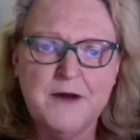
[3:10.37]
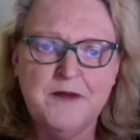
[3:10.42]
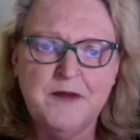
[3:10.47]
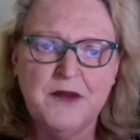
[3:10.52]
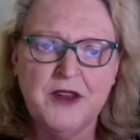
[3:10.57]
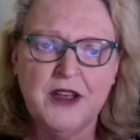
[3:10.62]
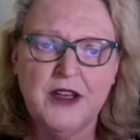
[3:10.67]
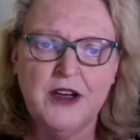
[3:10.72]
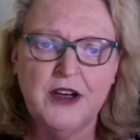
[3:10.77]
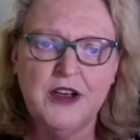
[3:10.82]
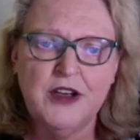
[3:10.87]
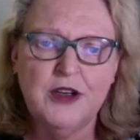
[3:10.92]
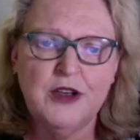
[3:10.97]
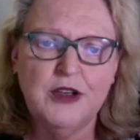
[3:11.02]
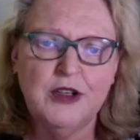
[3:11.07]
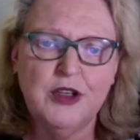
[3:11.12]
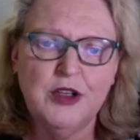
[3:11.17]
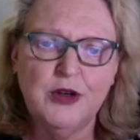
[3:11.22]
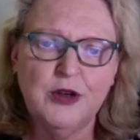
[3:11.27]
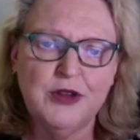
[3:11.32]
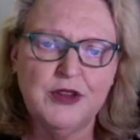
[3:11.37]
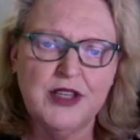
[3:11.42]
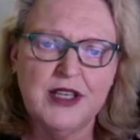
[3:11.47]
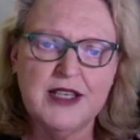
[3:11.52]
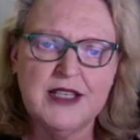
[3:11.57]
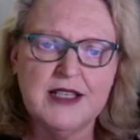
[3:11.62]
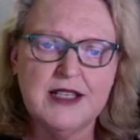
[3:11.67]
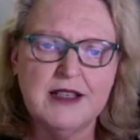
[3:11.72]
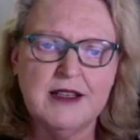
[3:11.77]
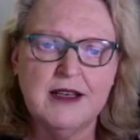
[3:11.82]
You look at
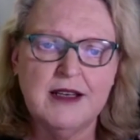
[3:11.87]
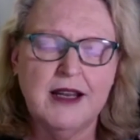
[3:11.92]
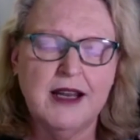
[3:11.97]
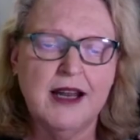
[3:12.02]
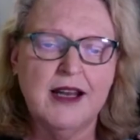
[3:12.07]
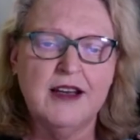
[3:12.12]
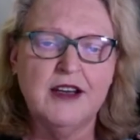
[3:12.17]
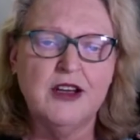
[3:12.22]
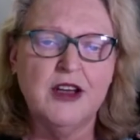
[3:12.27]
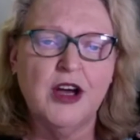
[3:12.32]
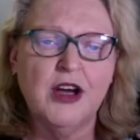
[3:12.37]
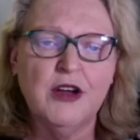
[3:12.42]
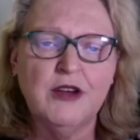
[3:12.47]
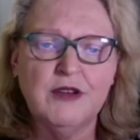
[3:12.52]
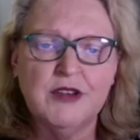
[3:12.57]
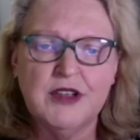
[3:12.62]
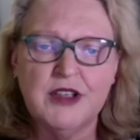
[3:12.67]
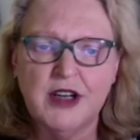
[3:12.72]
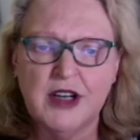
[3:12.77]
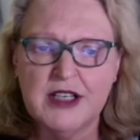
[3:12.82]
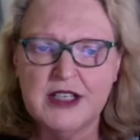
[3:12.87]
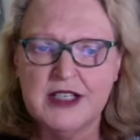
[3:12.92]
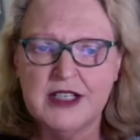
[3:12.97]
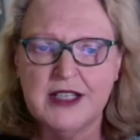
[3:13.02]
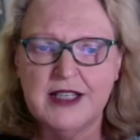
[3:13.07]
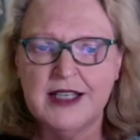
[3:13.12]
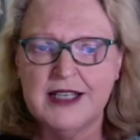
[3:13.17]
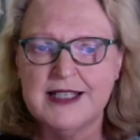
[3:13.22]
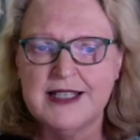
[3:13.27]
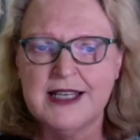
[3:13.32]
things and
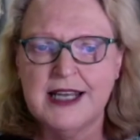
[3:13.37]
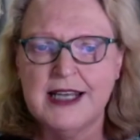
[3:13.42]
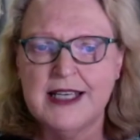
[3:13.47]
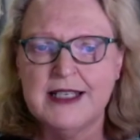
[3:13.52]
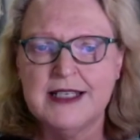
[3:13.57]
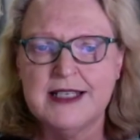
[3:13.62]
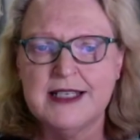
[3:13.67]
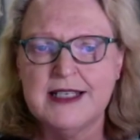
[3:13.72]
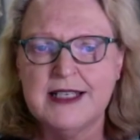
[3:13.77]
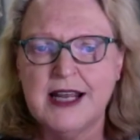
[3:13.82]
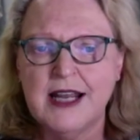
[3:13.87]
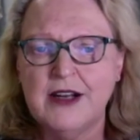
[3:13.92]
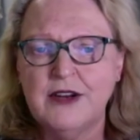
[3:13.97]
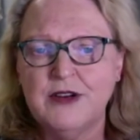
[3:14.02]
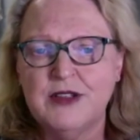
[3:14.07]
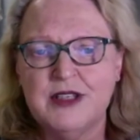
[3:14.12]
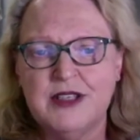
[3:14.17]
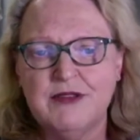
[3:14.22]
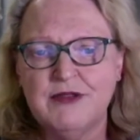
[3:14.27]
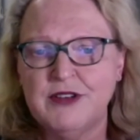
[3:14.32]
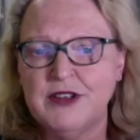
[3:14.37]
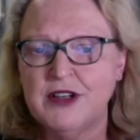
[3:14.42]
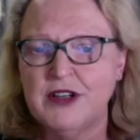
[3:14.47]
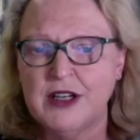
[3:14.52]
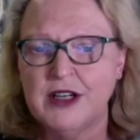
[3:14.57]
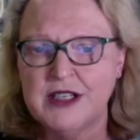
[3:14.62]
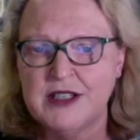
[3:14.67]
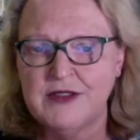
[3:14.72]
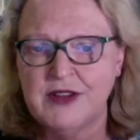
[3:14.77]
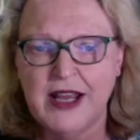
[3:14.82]
COVID-19, they say, can stay on different
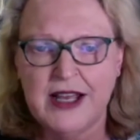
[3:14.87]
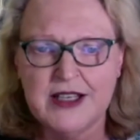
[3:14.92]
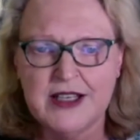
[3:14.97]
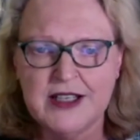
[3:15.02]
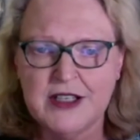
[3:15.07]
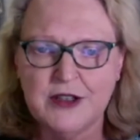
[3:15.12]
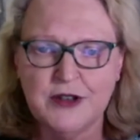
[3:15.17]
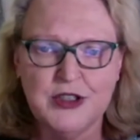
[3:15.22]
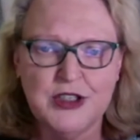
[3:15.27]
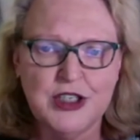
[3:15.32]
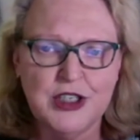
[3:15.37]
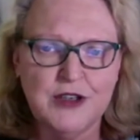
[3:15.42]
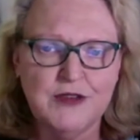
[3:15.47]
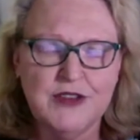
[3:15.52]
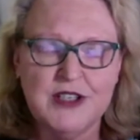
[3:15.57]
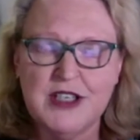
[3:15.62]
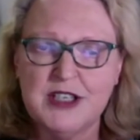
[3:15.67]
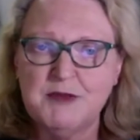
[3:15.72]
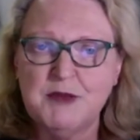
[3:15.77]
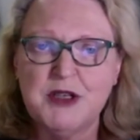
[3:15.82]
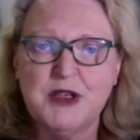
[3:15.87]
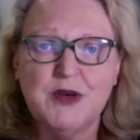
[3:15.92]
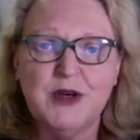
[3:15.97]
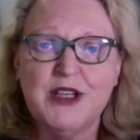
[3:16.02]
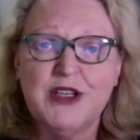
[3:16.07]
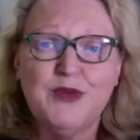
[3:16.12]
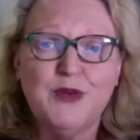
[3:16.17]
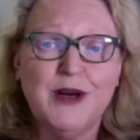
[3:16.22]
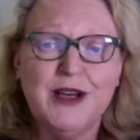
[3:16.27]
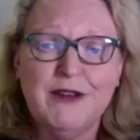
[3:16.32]
kinds of household services
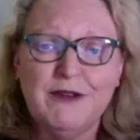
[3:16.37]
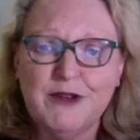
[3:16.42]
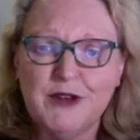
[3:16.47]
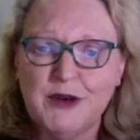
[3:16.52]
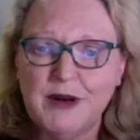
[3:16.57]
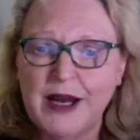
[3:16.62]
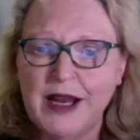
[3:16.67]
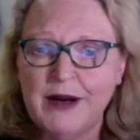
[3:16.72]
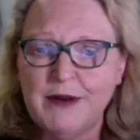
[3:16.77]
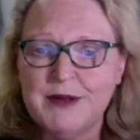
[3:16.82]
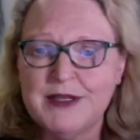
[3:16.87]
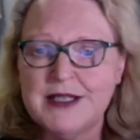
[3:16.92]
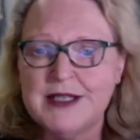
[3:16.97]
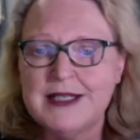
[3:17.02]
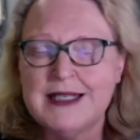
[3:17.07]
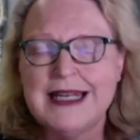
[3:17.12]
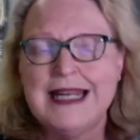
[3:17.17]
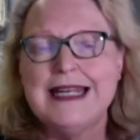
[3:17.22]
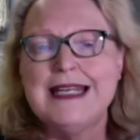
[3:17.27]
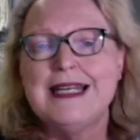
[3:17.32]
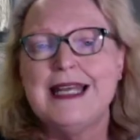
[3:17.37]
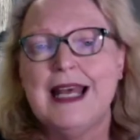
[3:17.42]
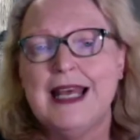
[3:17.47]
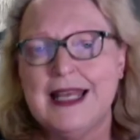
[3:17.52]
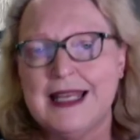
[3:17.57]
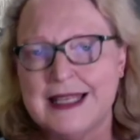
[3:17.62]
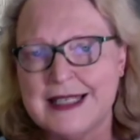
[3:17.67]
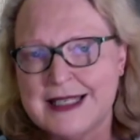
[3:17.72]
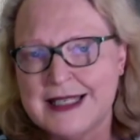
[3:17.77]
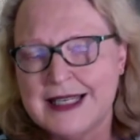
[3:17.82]
between 24 hours and 10
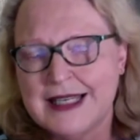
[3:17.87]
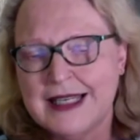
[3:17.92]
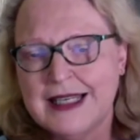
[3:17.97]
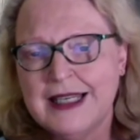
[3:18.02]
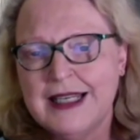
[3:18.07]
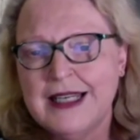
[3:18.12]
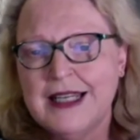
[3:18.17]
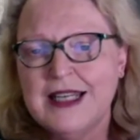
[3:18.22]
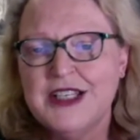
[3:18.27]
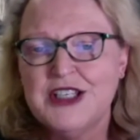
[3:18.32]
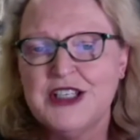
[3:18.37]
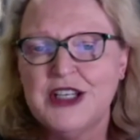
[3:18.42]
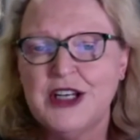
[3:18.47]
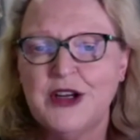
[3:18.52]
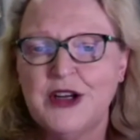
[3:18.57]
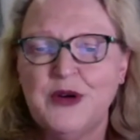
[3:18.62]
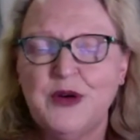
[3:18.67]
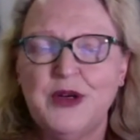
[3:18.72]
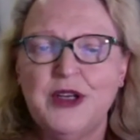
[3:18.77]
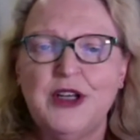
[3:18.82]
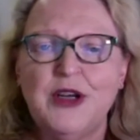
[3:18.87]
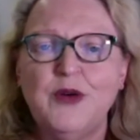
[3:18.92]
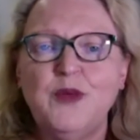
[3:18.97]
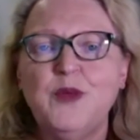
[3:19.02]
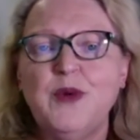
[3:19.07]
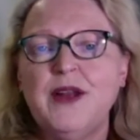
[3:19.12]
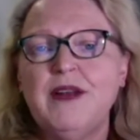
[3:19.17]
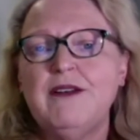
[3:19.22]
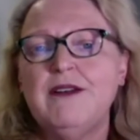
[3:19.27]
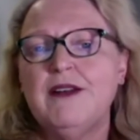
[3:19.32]
days. So,
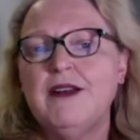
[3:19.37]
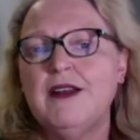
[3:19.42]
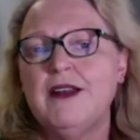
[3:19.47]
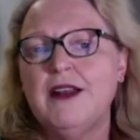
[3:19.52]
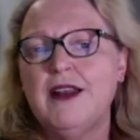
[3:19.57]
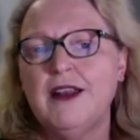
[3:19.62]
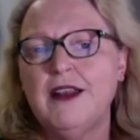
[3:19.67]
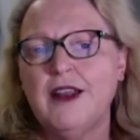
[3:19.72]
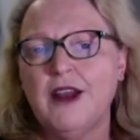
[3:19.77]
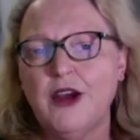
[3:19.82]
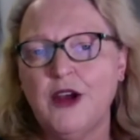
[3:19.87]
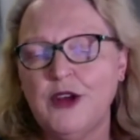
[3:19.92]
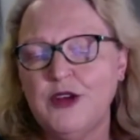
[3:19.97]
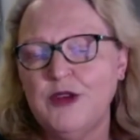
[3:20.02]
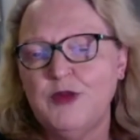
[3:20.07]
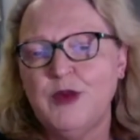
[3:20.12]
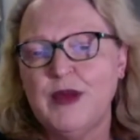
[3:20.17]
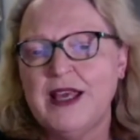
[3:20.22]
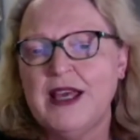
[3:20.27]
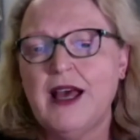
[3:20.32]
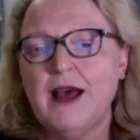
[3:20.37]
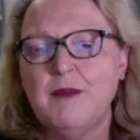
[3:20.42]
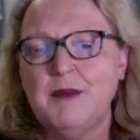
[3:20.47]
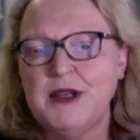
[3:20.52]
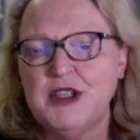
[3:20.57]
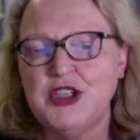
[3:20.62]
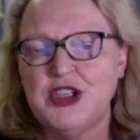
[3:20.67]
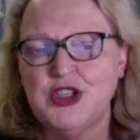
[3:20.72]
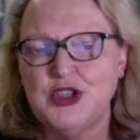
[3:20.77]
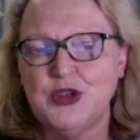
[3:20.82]
we can't
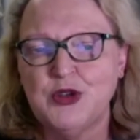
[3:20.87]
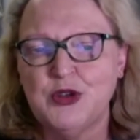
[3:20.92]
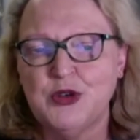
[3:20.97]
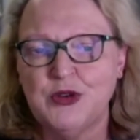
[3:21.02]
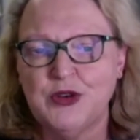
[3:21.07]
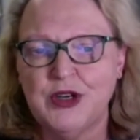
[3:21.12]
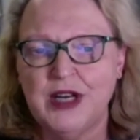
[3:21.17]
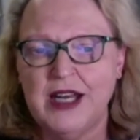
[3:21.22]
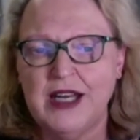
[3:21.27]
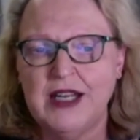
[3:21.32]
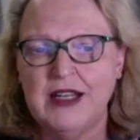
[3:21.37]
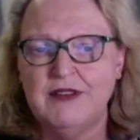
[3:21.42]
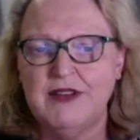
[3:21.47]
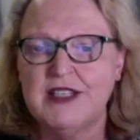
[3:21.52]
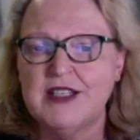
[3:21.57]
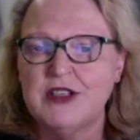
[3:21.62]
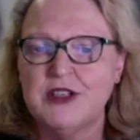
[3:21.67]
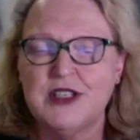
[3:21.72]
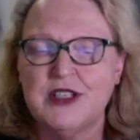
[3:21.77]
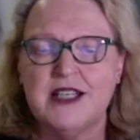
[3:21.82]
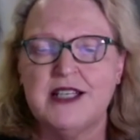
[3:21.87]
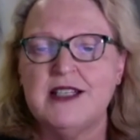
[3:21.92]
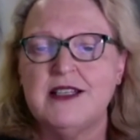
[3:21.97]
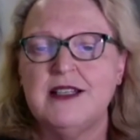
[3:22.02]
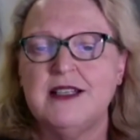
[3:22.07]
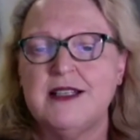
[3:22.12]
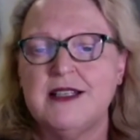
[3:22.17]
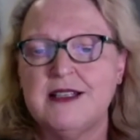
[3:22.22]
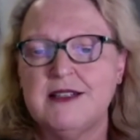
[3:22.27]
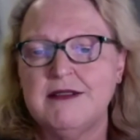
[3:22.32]
be sure on any of this because
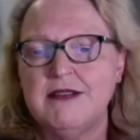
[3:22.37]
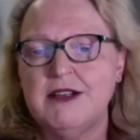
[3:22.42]
there's